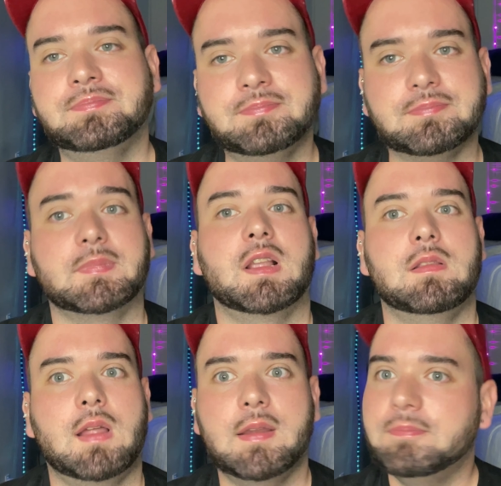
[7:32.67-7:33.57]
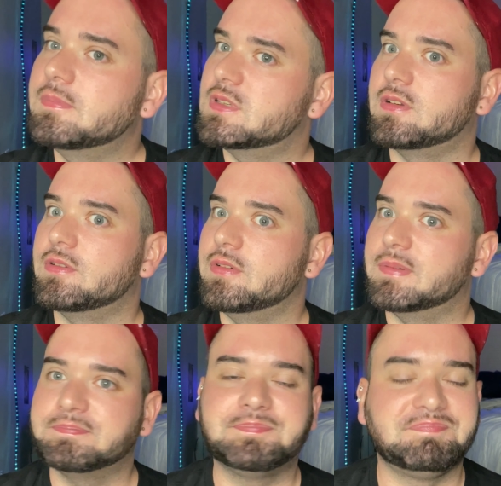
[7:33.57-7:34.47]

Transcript: a lot, so don't do it.